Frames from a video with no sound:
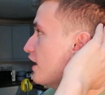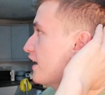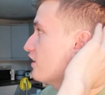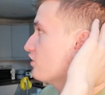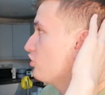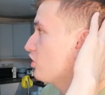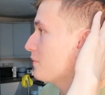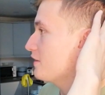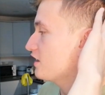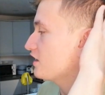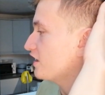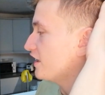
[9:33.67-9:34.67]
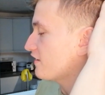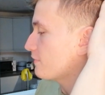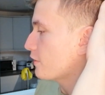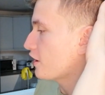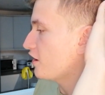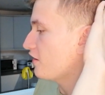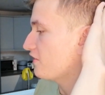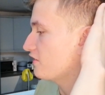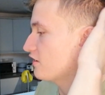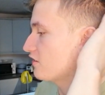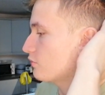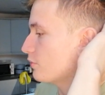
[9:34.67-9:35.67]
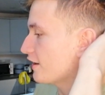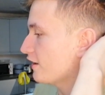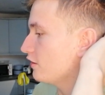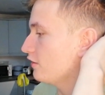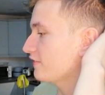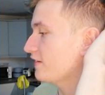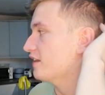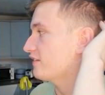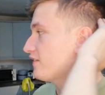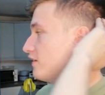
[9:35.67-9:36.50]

Like, you can be the cleanest person in the world and